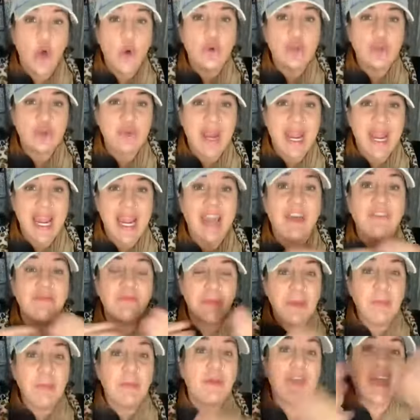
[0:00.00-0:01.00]
rate of
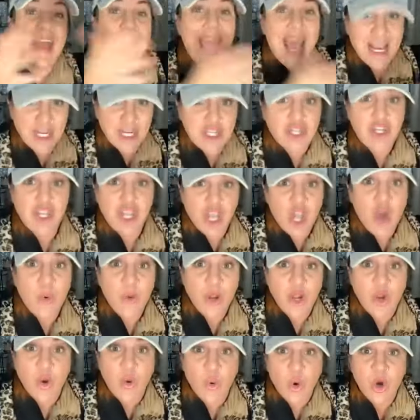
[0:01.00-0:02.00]
people that actually go in
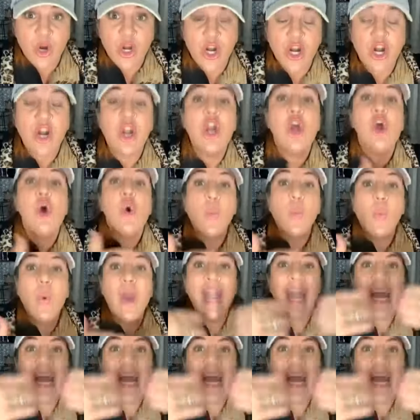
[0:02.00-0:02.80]
order when I